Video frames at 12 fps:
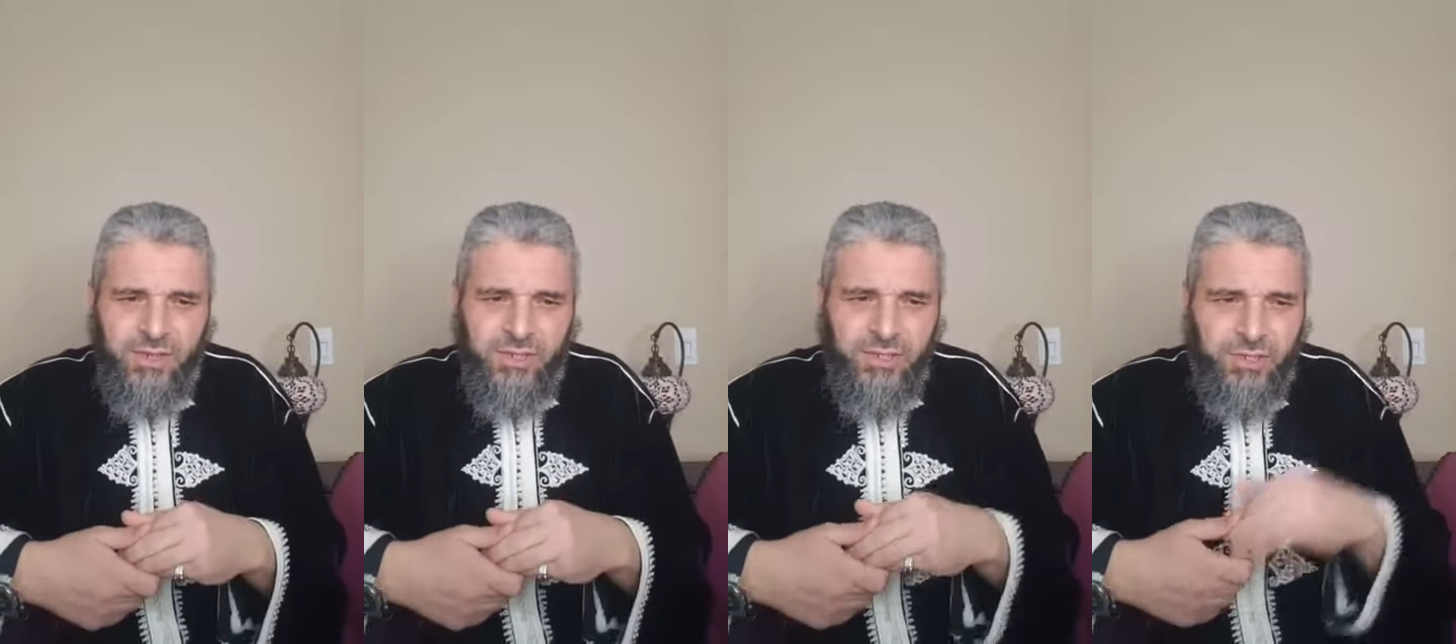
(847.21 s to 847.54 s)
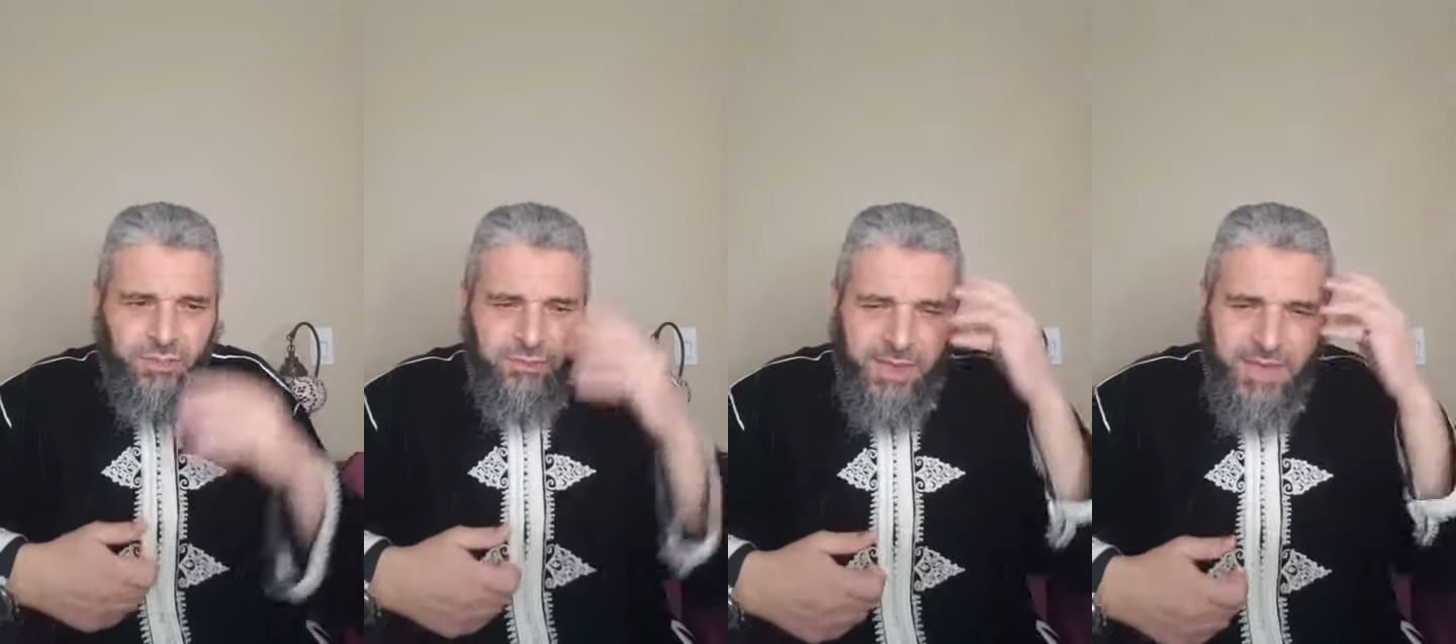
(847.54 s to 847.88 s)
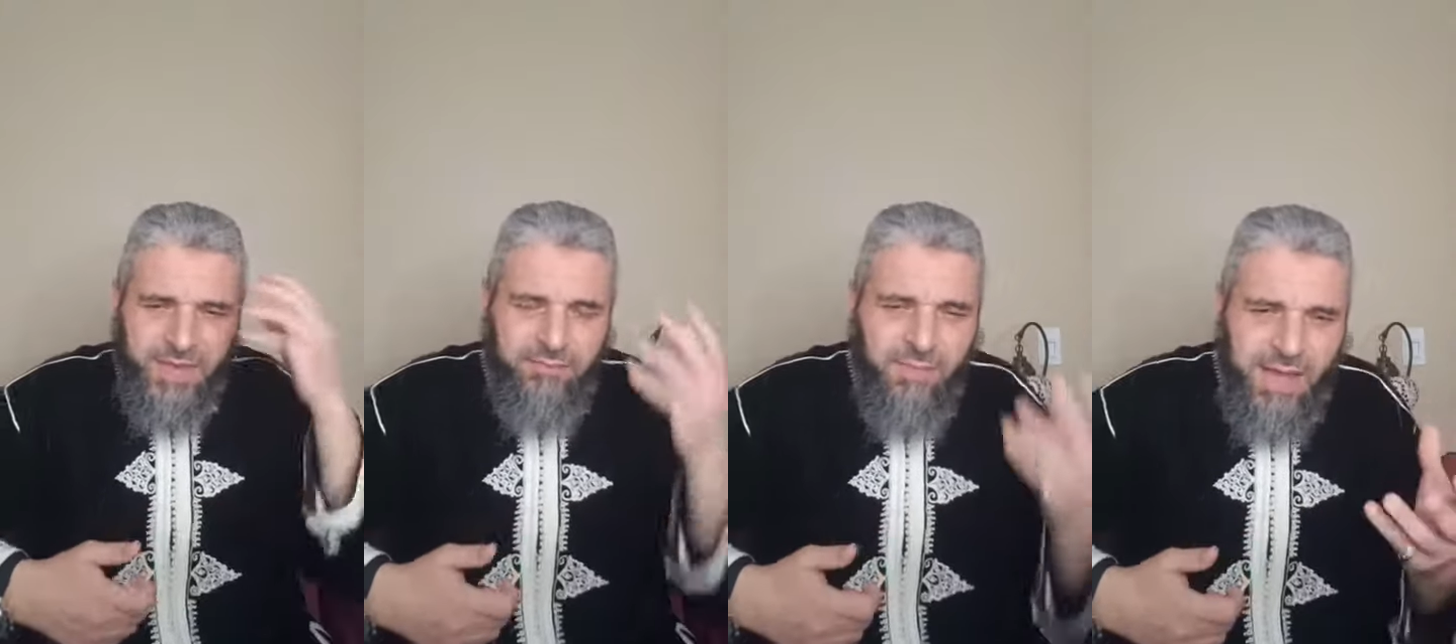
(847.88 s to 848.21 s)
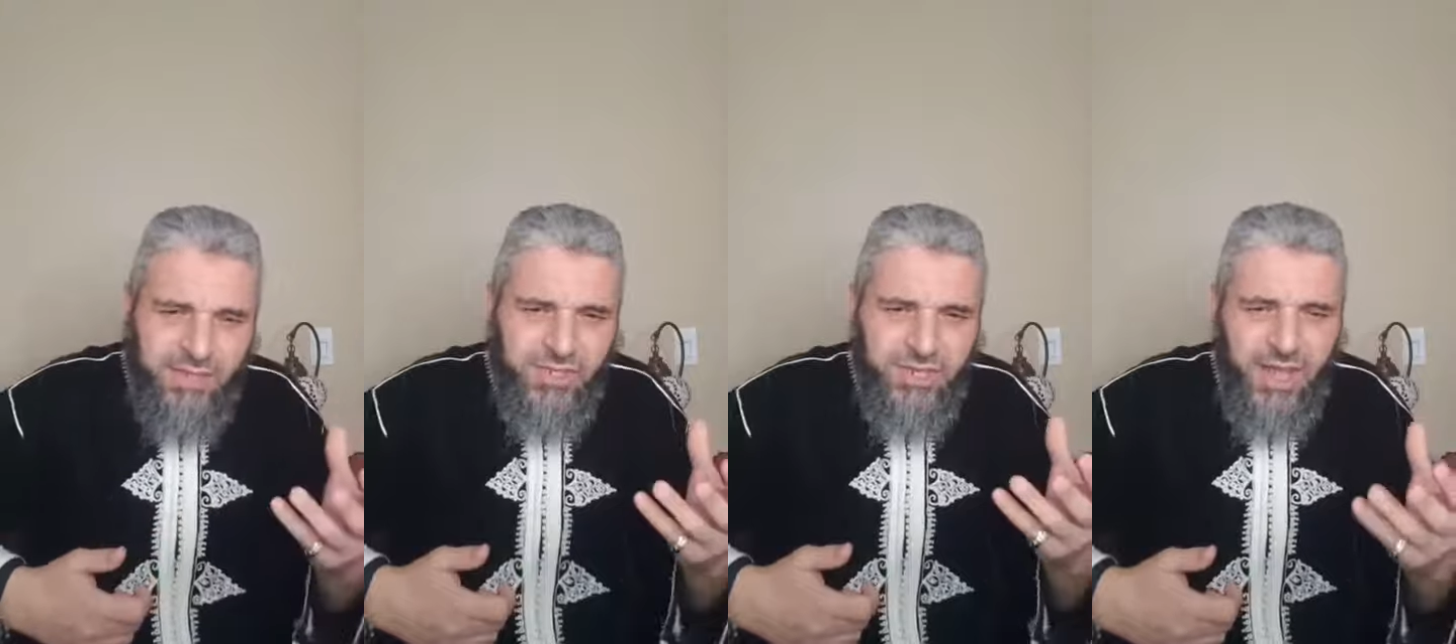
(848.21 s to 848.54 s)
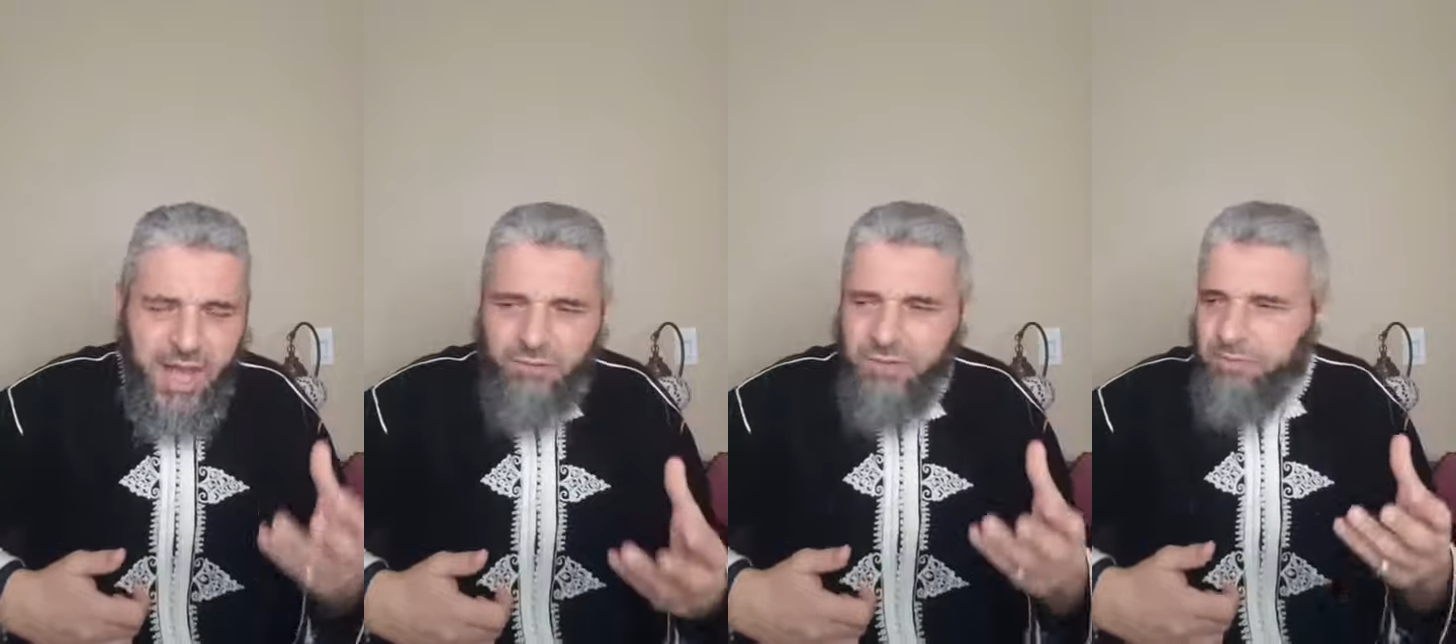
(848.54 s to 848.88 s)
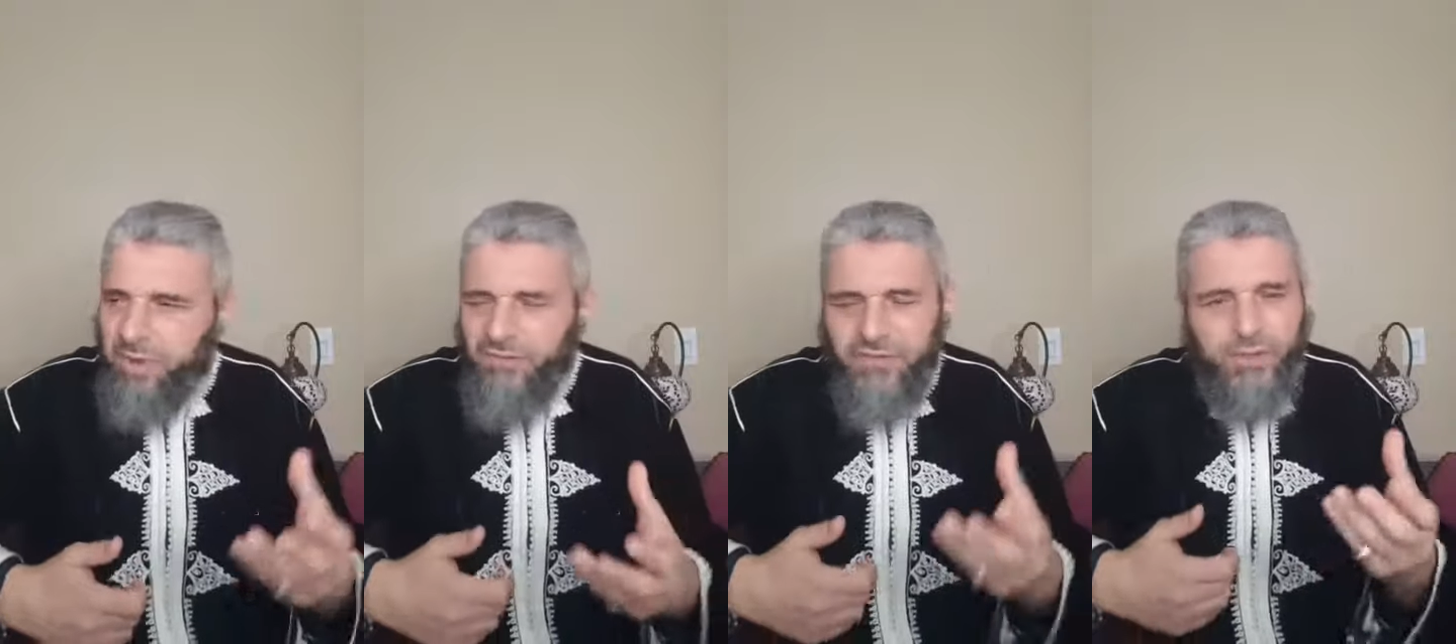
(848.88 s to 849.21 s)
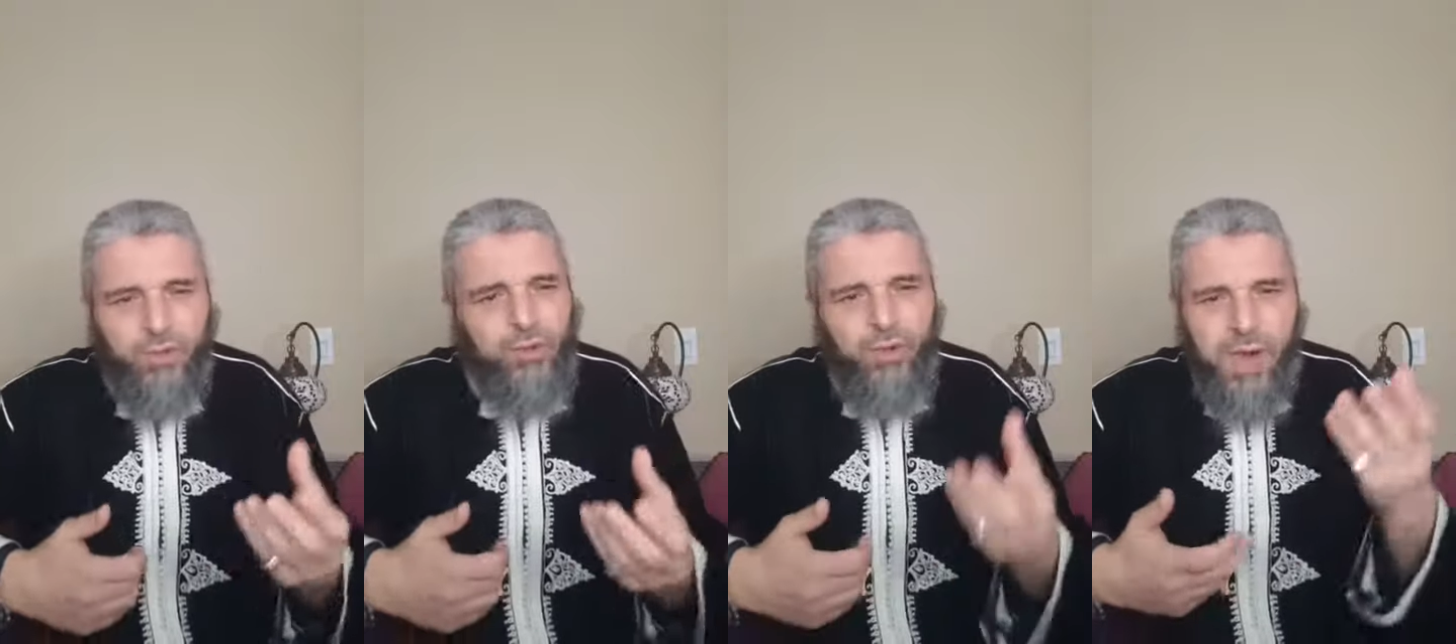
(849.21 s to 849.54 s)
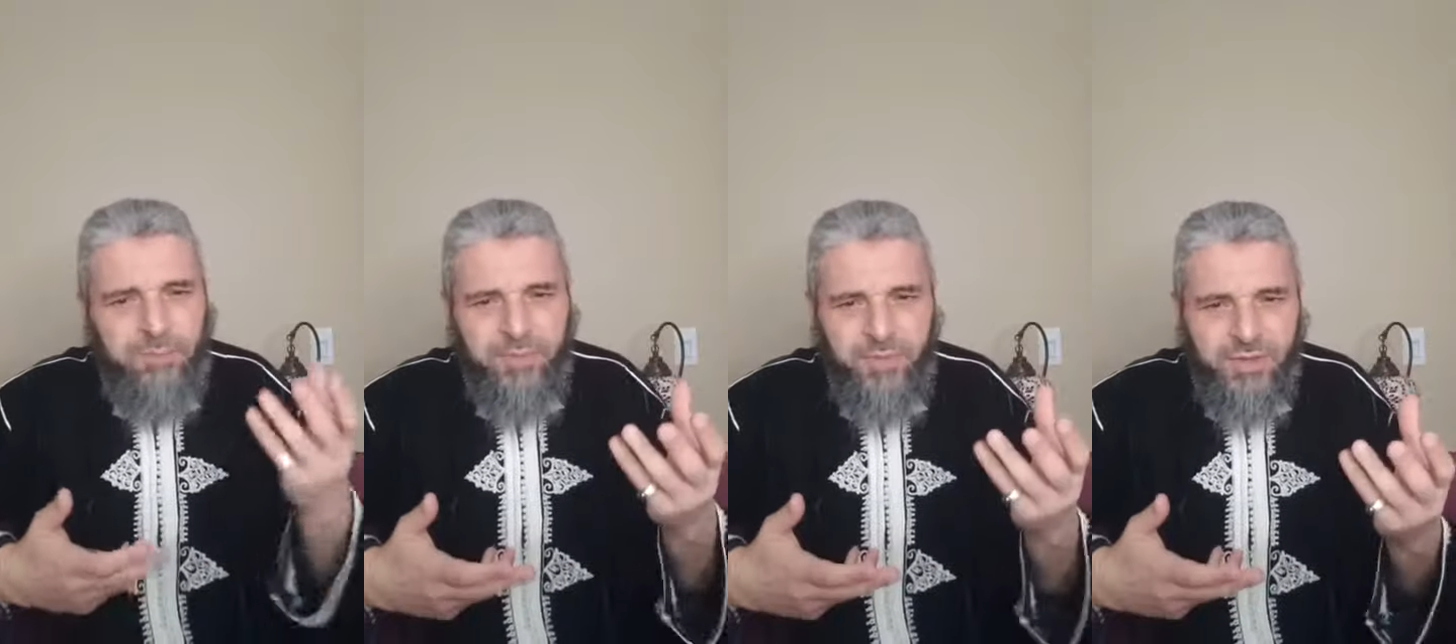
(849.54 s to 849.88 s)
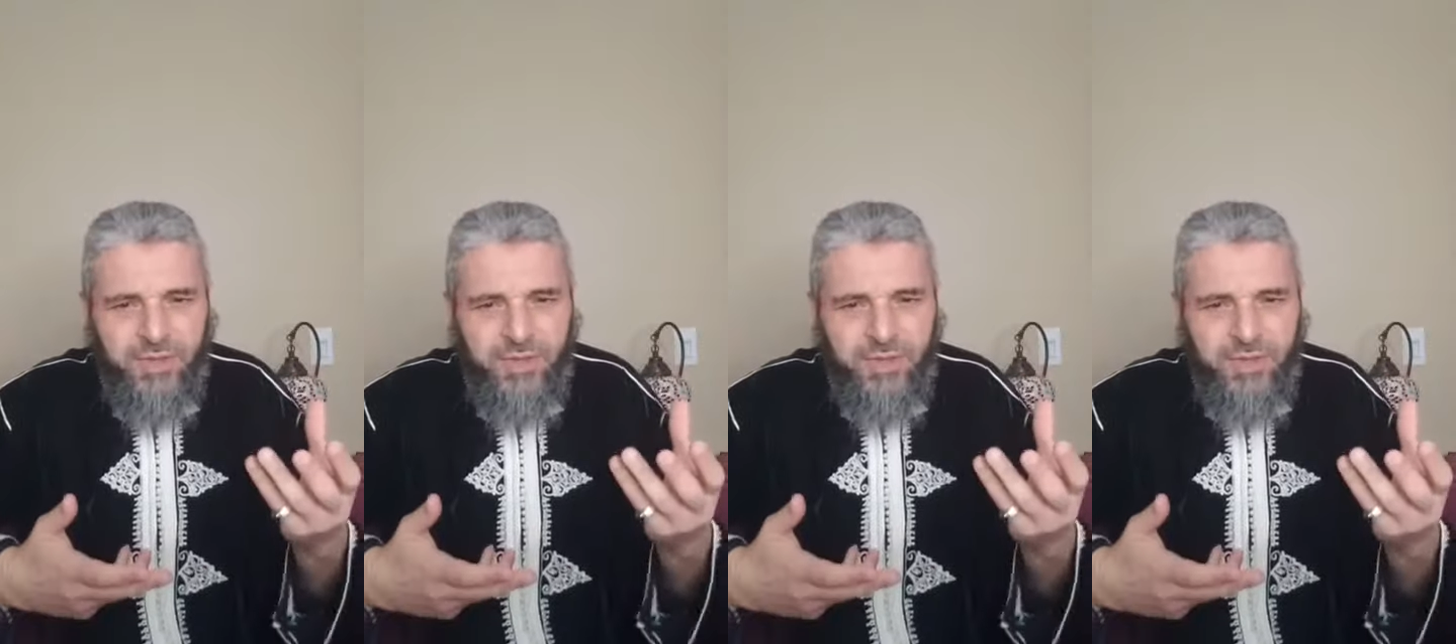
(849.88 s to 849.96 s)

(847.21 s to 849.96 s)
So you may imagine how the Prophet grew up.